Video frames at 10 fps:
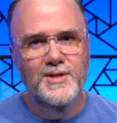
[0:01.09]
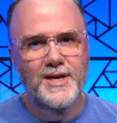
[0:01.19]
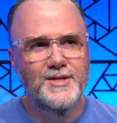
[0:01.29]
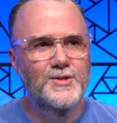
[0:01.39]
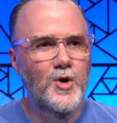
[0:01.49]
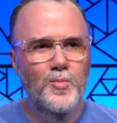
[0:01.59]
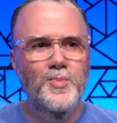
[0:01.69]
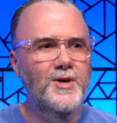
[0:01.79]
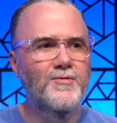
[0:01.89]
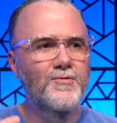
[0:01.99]
Like, don't
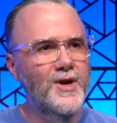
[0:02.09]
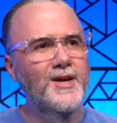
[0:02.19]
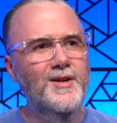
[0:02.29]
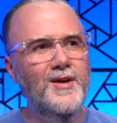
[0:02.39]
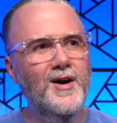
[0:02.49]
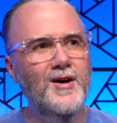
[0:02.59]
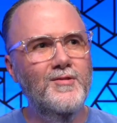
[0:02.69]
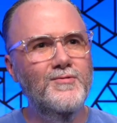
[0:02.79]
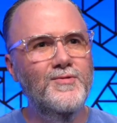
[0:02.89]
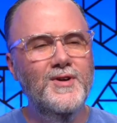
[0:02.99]
be afraid
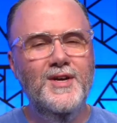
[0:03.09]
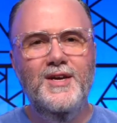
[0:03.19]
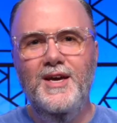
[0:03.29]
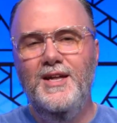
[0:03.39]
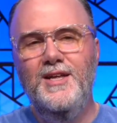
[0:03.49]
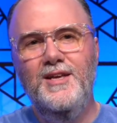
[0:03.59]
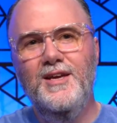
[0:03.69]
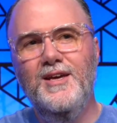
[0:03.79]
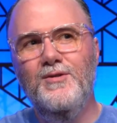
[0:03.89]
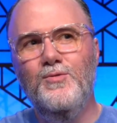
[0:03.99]
of any.
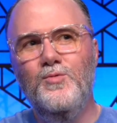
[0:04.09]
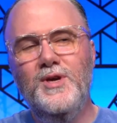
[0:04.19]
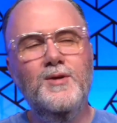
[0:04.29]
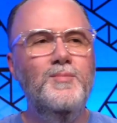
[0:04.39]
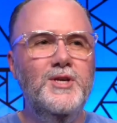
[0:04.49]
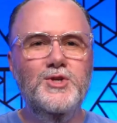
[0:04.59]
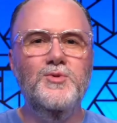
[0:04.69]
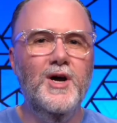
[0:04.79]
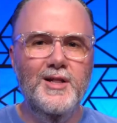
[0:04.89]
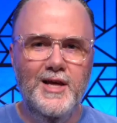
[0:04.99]
We can meet you
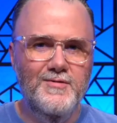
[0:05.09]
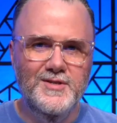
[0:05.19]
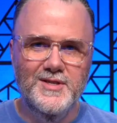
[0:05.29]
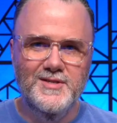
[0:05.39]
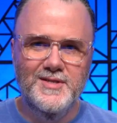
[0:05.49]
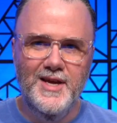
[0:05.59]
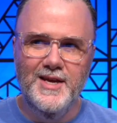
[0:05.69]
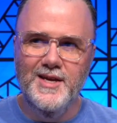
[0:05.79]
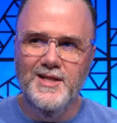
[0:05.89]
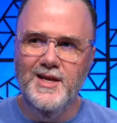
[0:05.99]
at all levels on
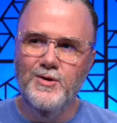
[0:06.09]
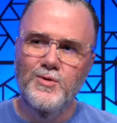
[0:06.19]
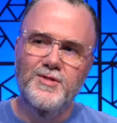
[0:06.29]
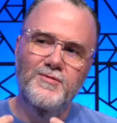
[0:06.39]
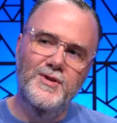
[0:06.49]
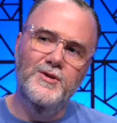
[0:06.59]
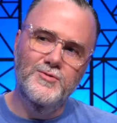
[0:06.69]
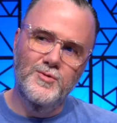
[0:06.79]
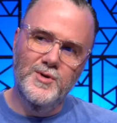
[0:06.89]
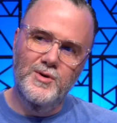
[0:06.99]
Snagit, like with the
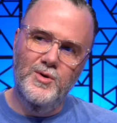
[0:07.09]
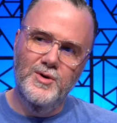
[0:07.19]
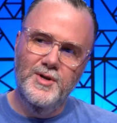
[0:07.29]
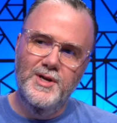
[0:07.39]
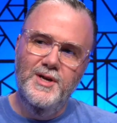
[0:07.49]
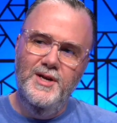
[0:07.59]
videos we record.